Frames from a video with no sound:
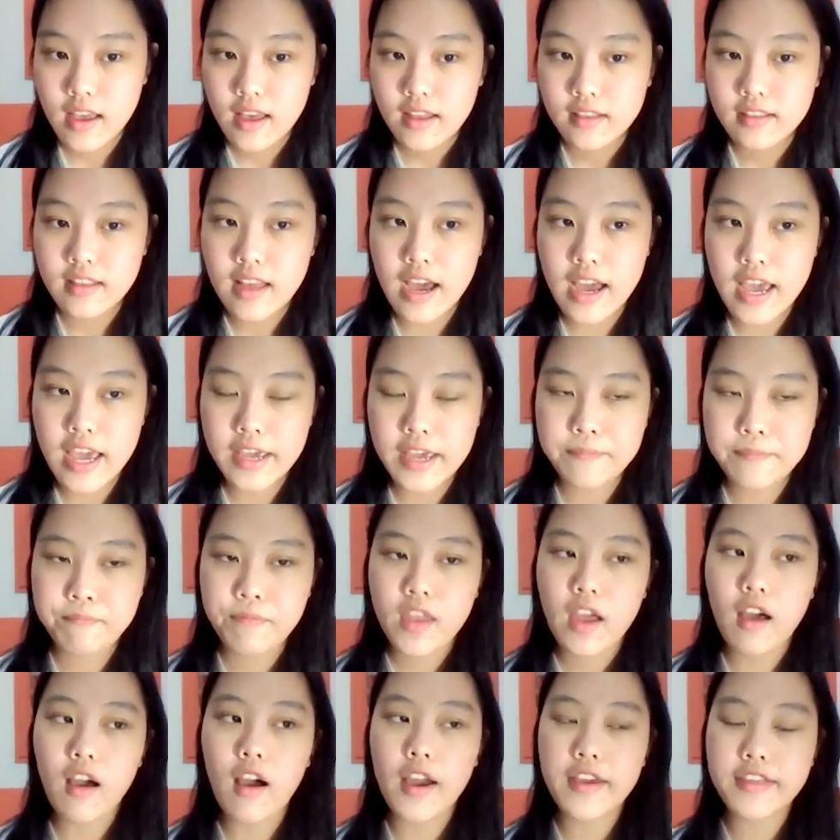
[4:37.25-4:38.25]
Like,
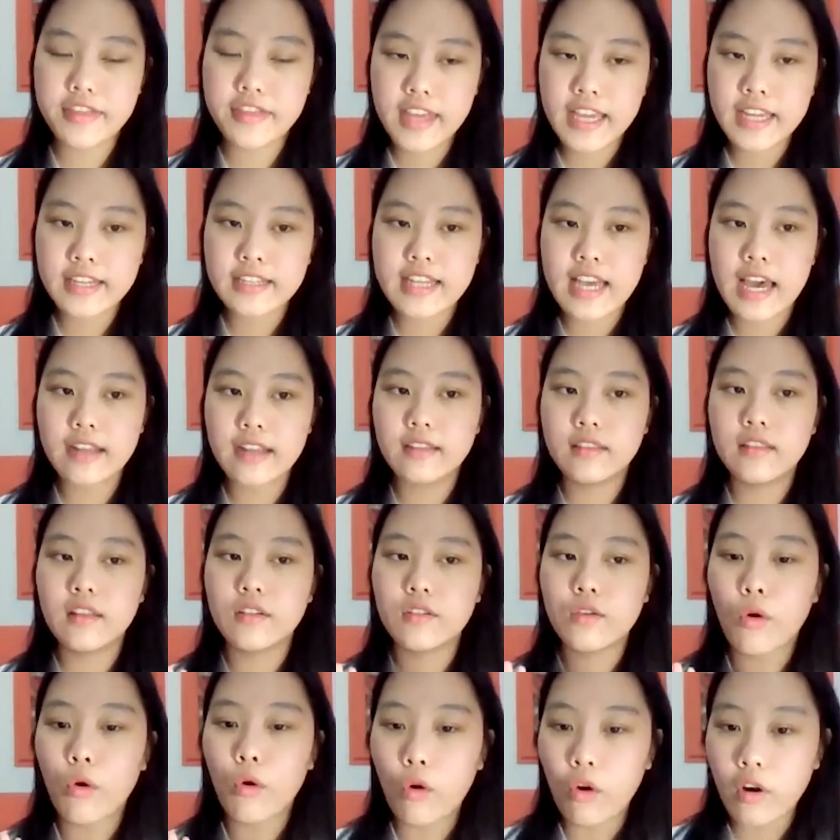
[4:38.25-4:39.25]
I think that the
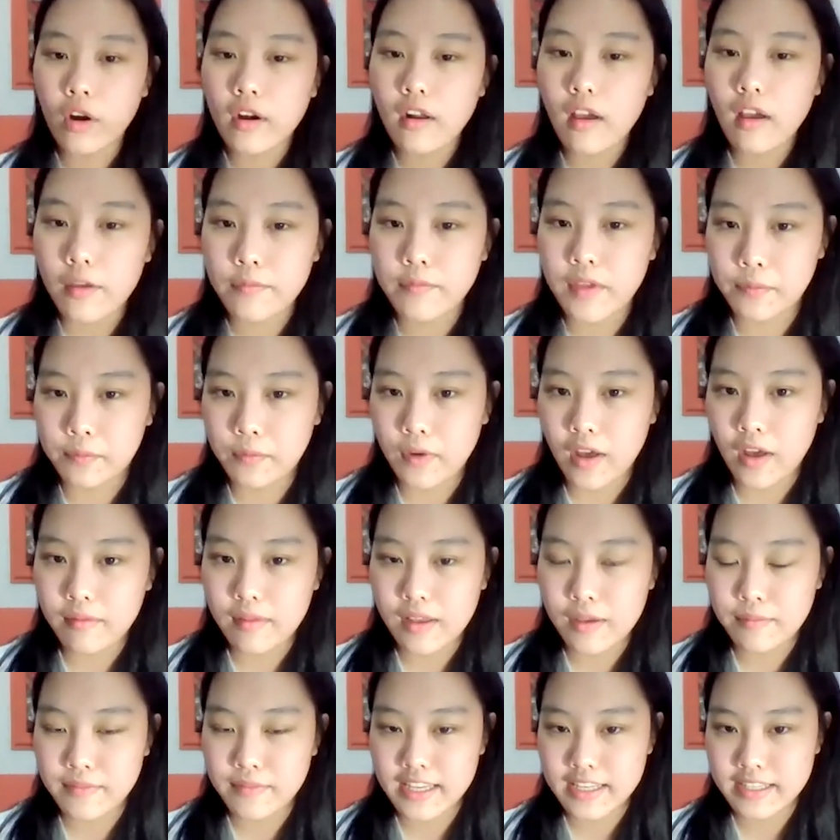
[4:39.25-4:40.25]
core of the
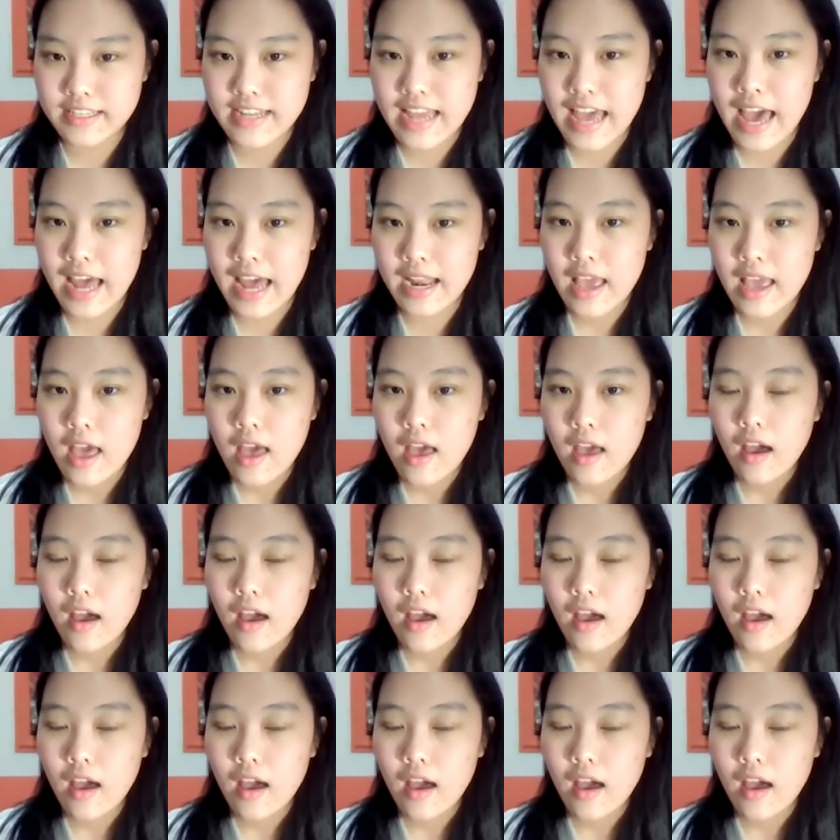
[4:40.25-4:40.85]
problem is that